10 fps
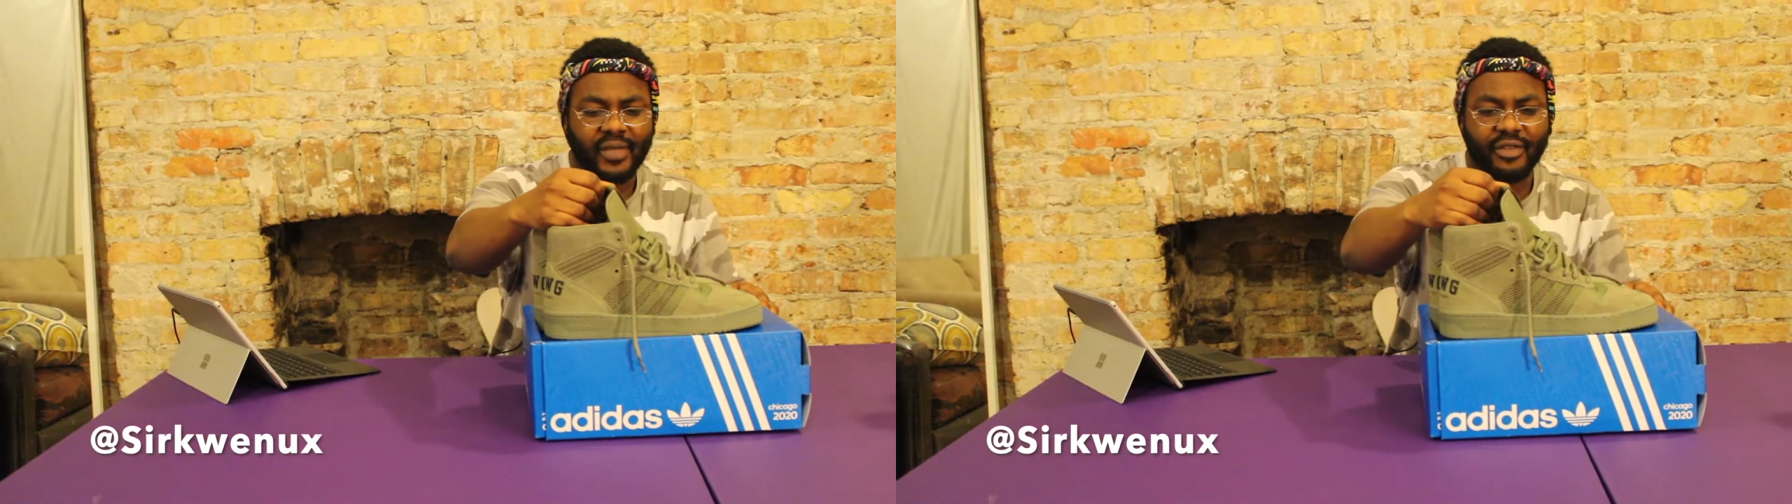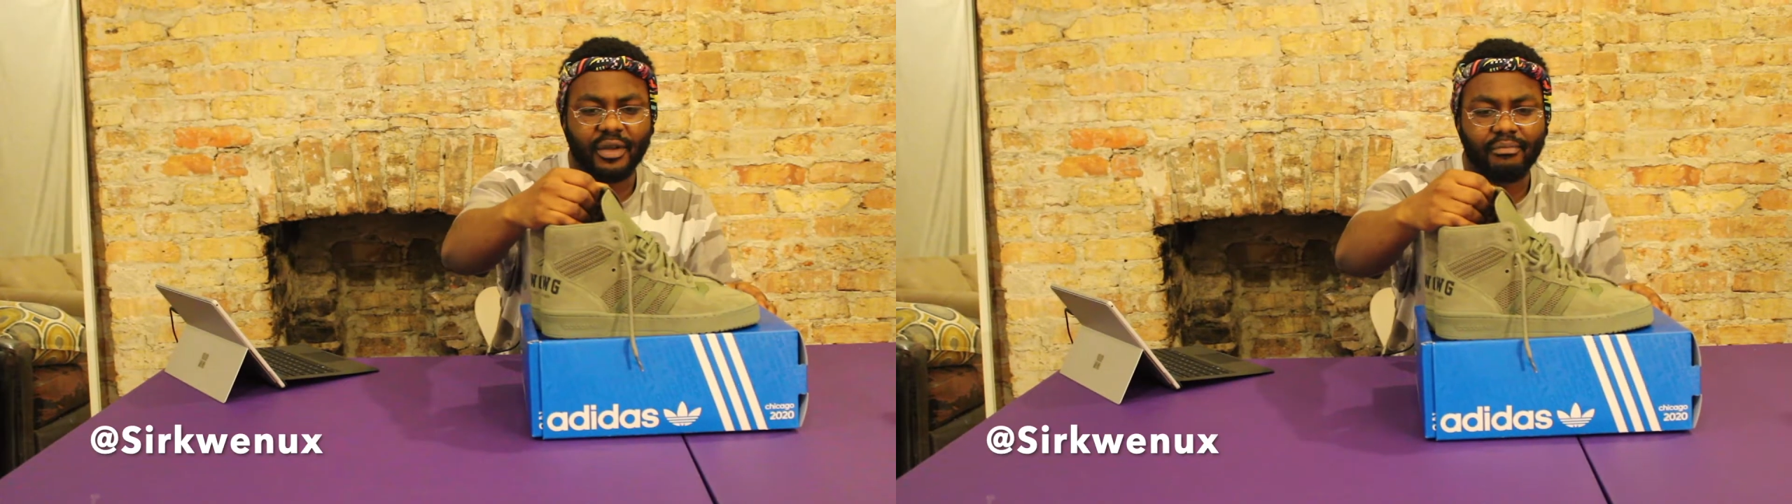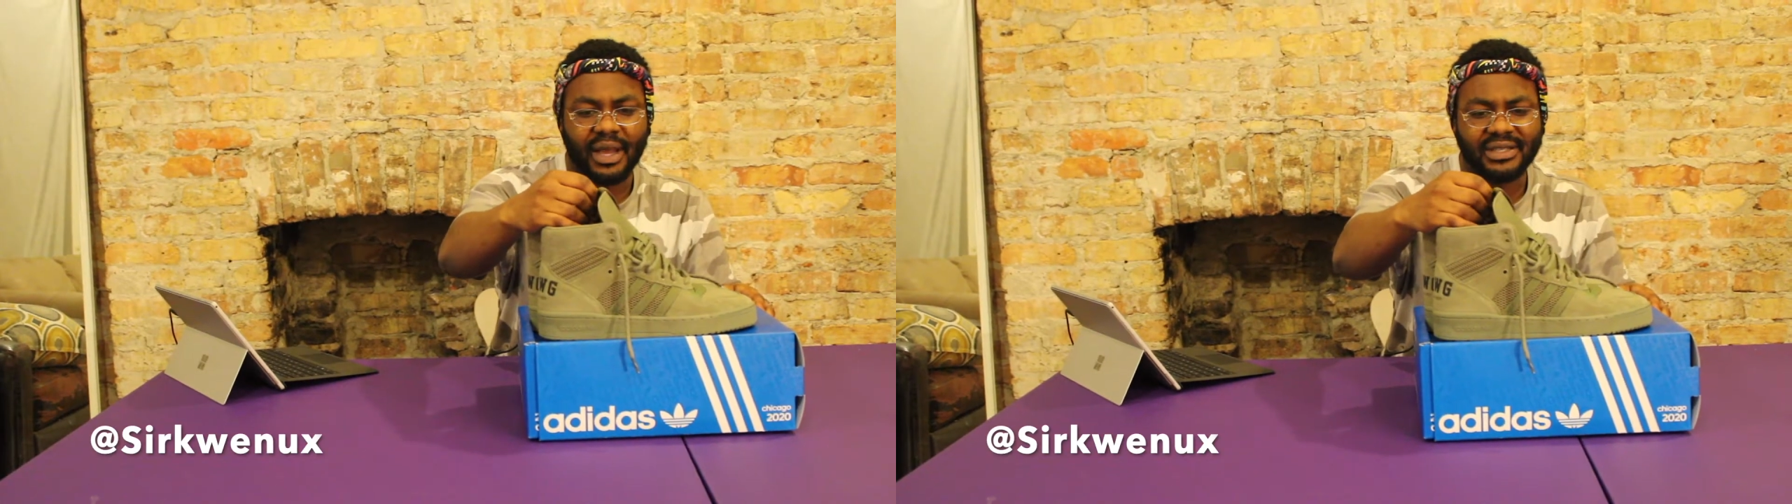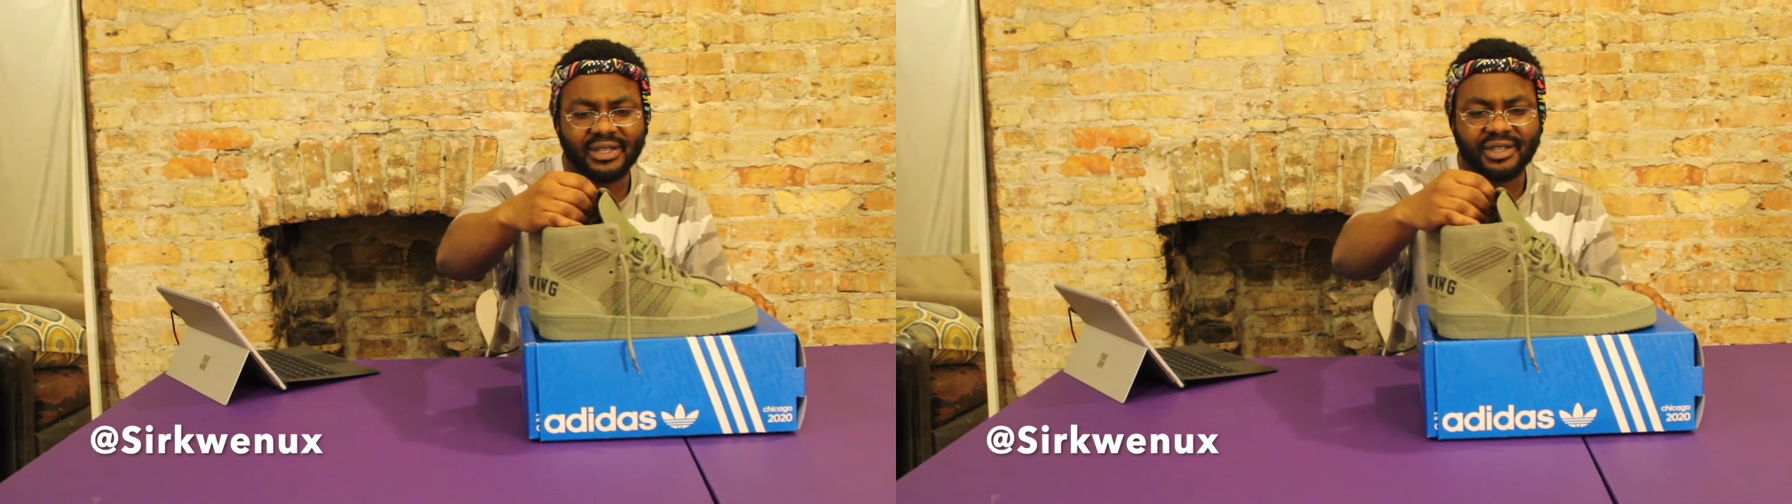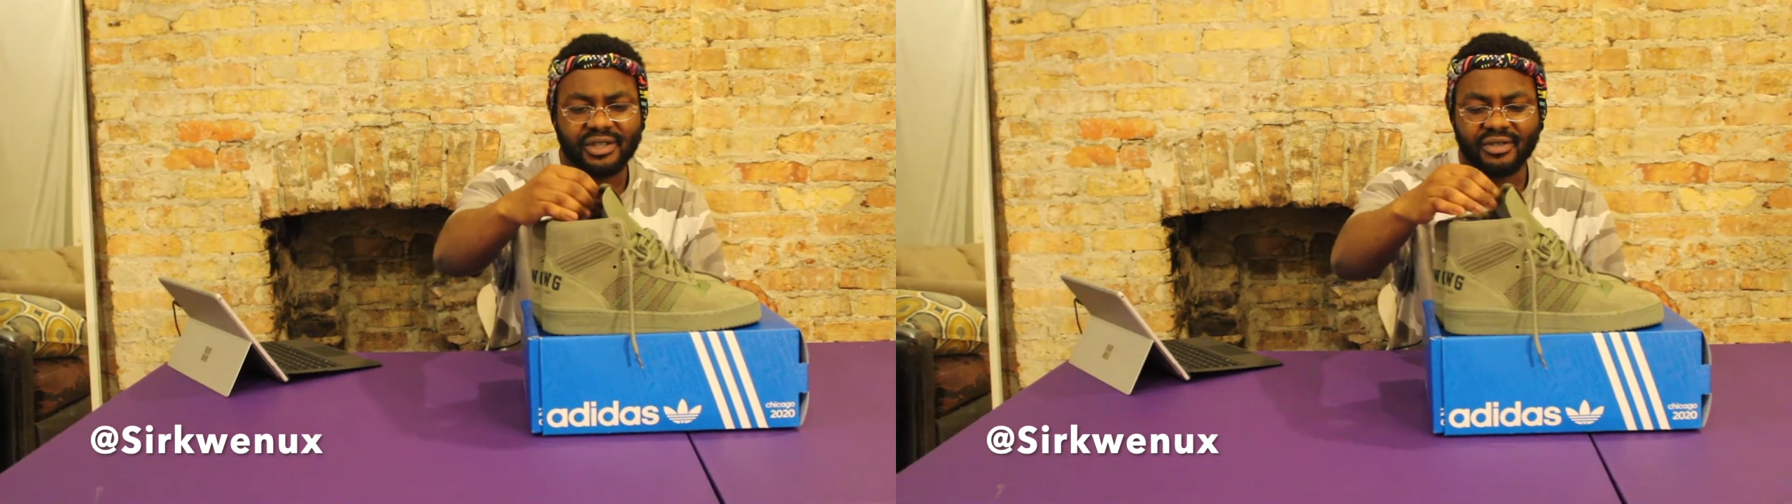And the
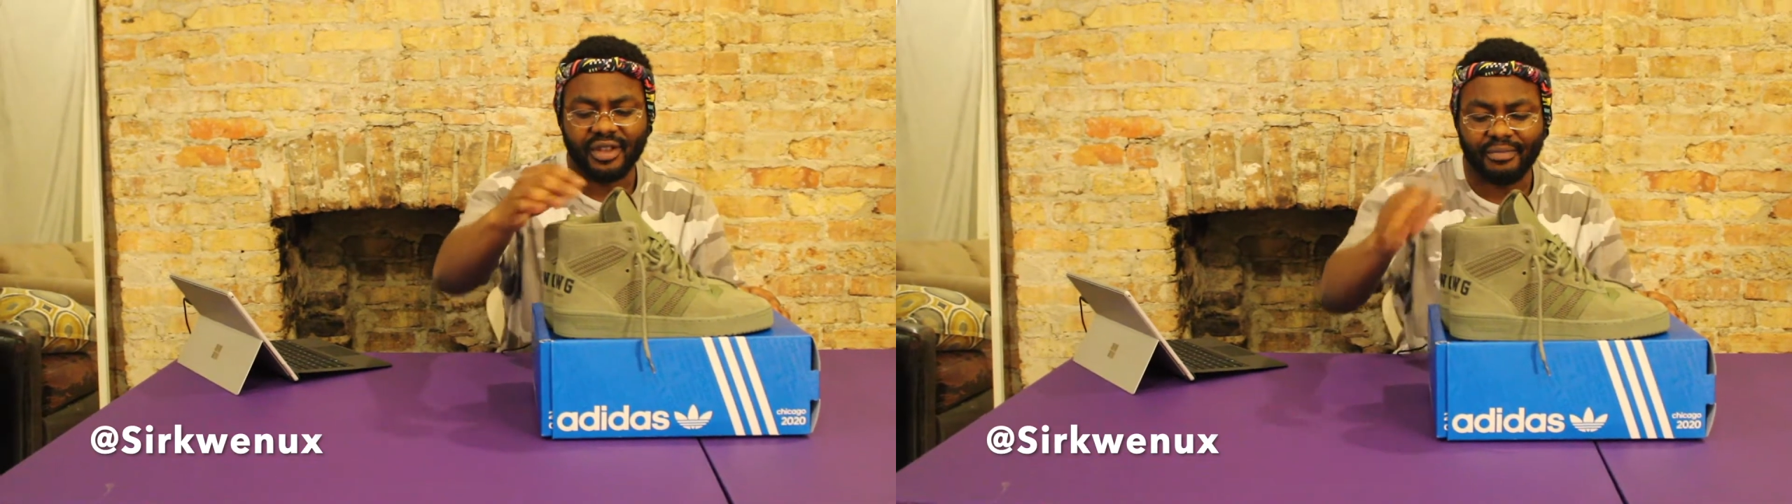message